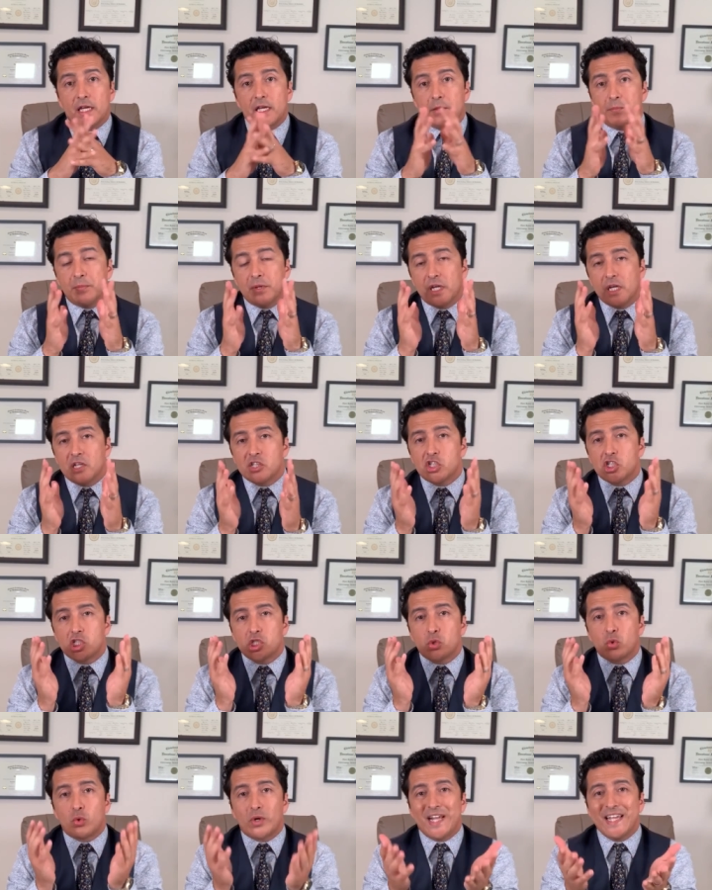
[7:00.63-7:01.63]
Uh, because
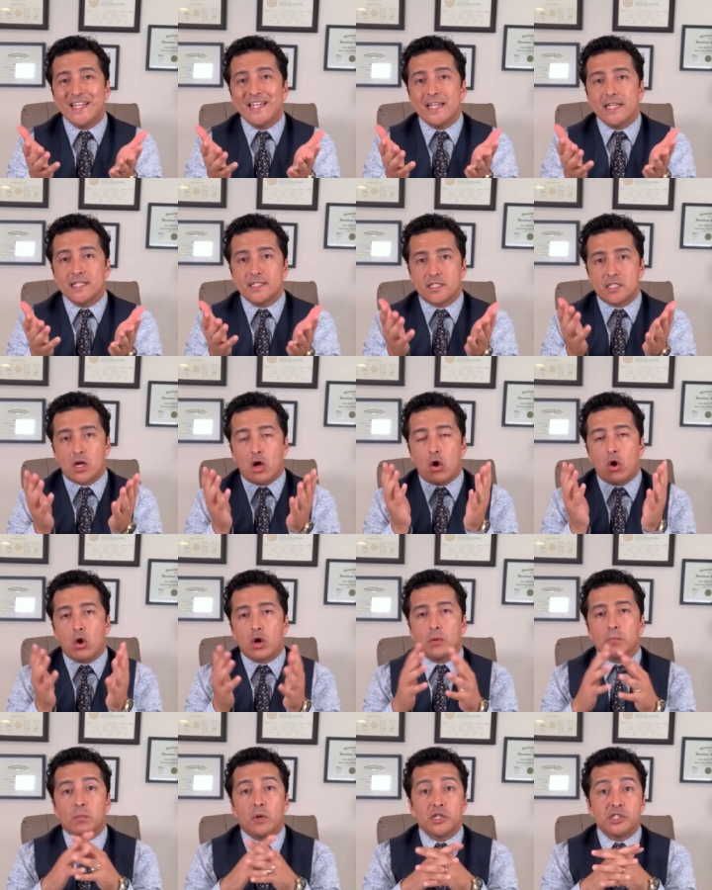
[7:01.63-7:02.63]
trends
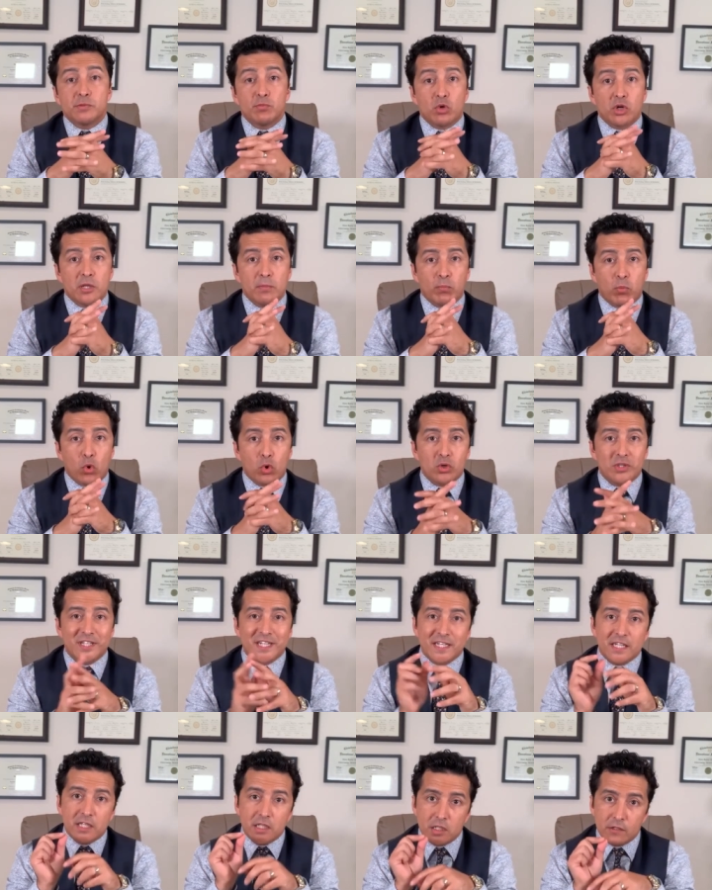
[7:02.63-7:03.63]
are much more
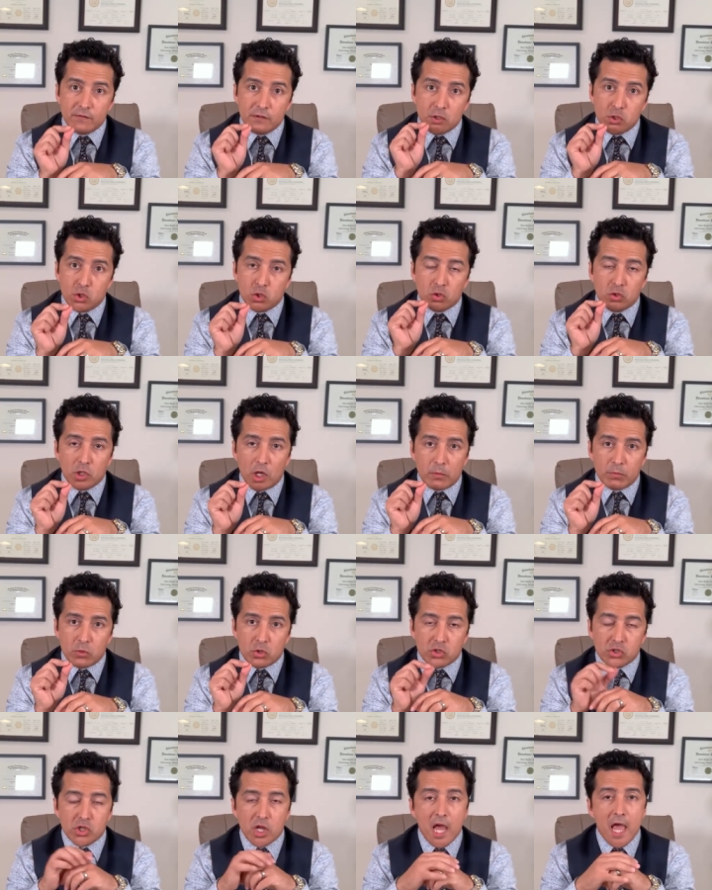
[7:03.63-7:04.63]
important than individual
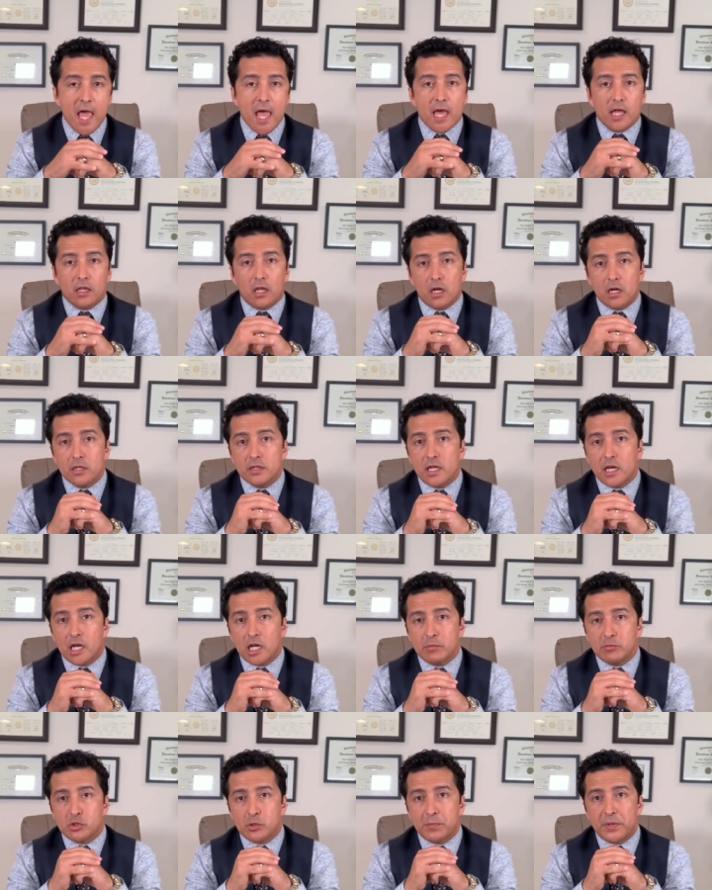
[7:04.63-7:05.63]
numbers. A lot of
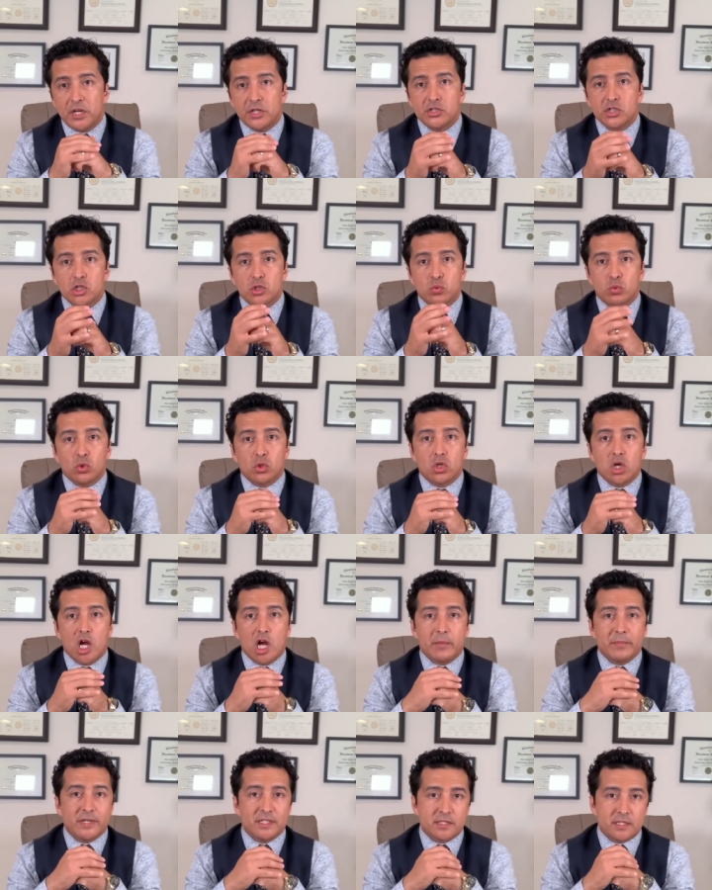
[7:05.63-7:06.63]
times patients will
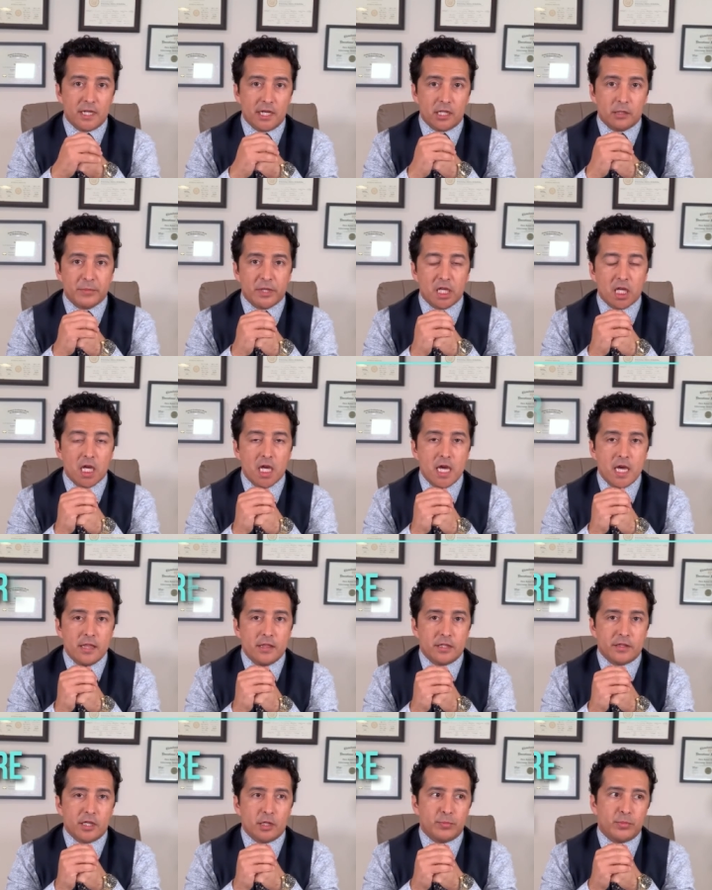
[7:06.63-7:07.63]
come and tell me
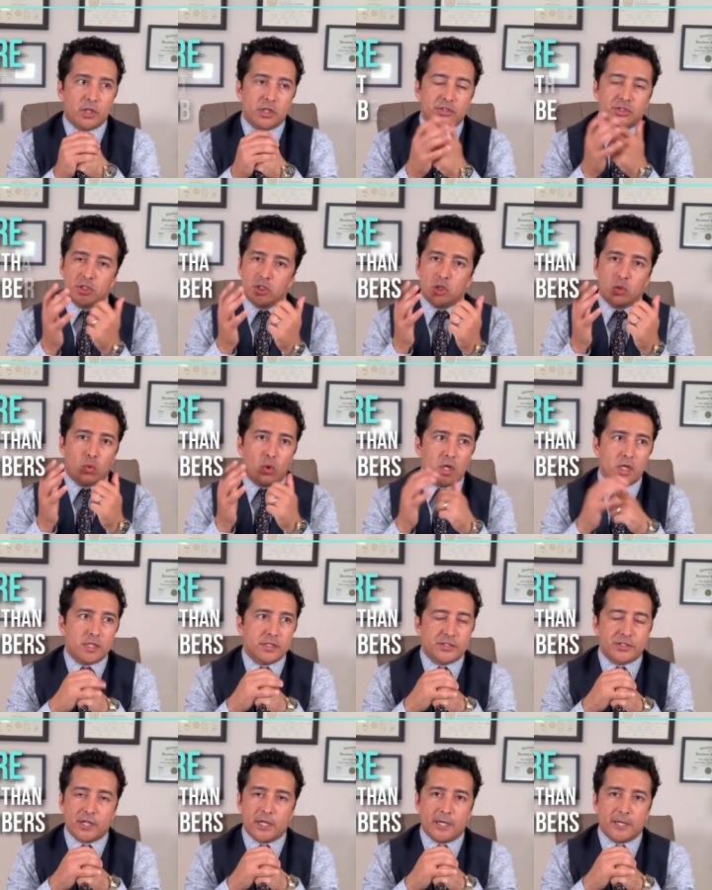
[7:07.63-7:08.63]
that their blood sugar
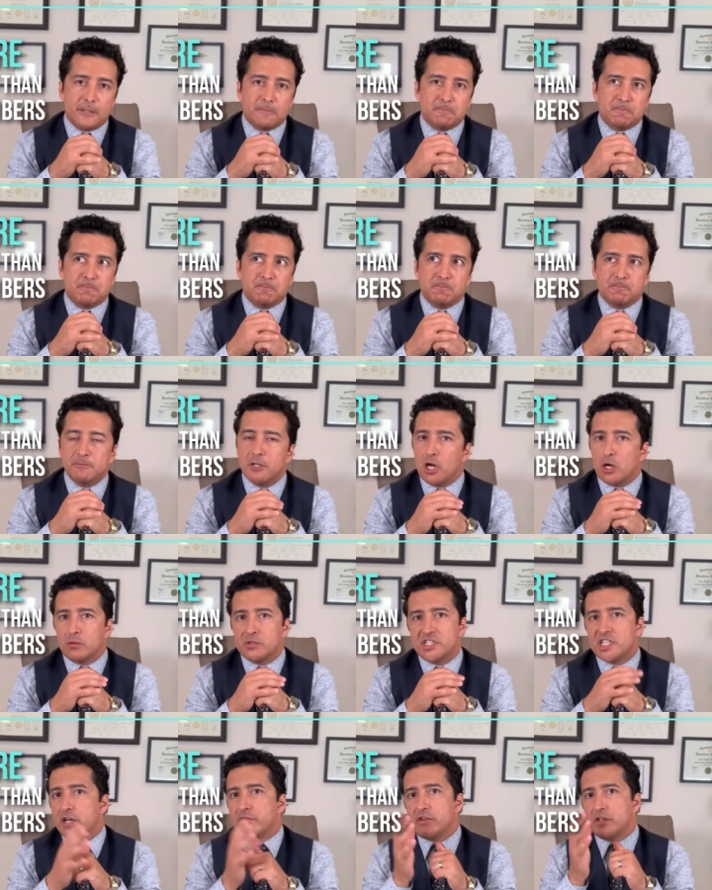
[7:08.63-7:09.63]
was, um, you
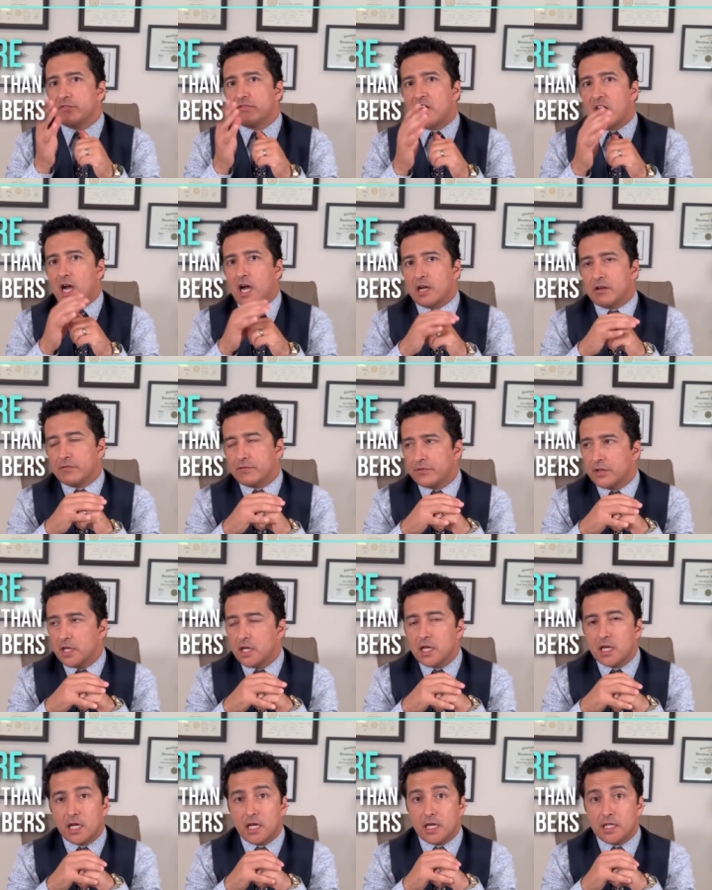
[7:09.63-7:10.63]
know, 75.
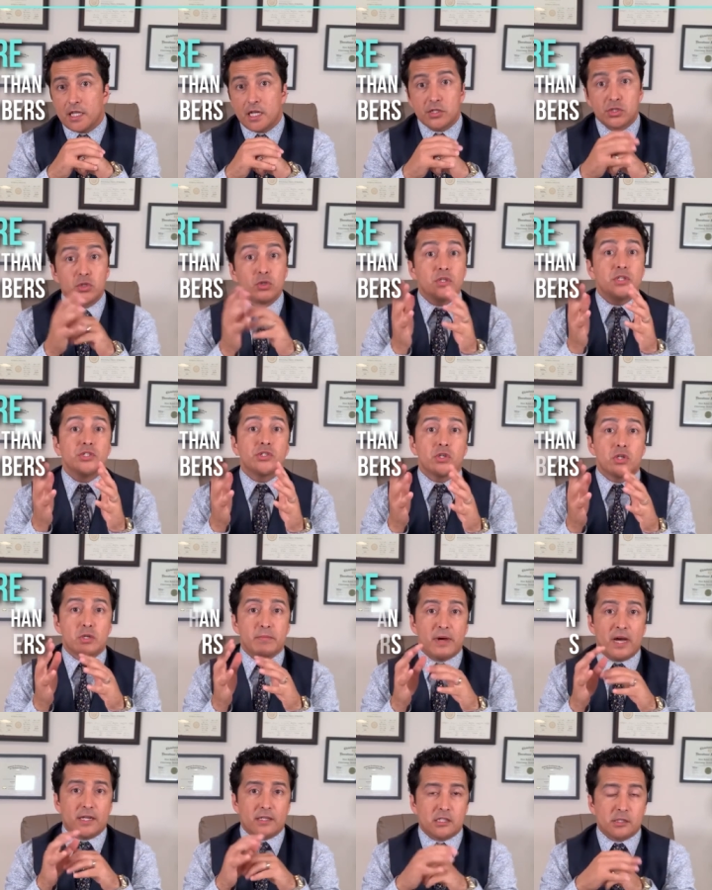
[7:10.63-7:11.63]
Uh, they're too
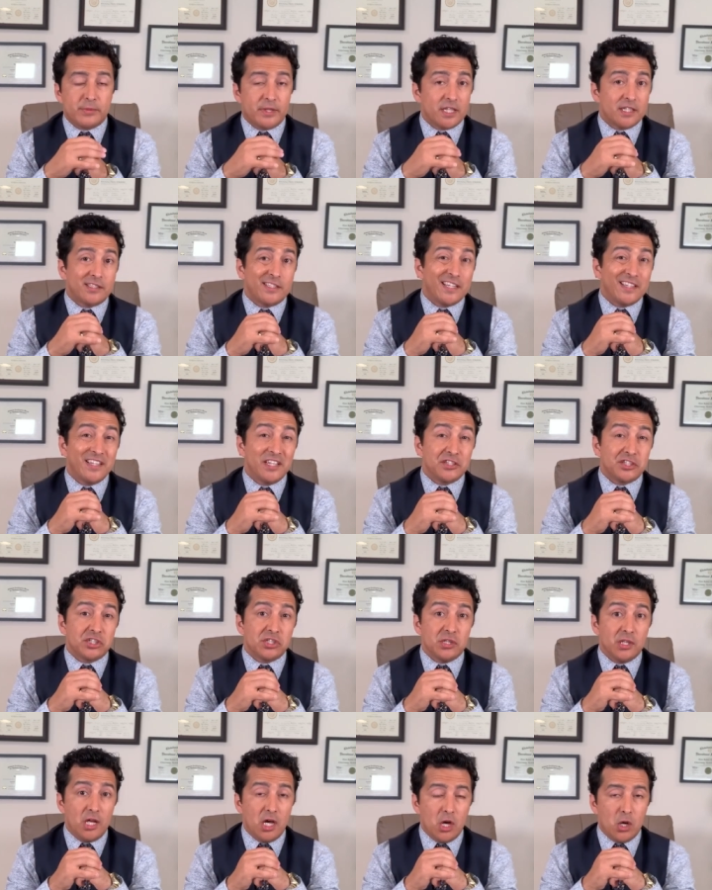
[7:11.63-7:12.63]
concerned about this because they think
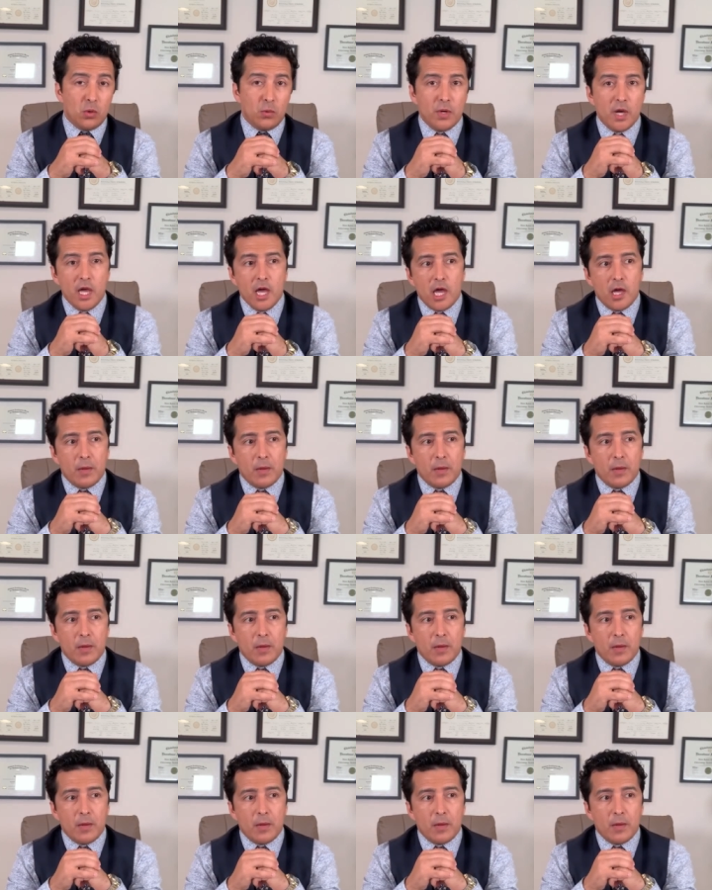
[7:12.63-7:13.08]
it's low.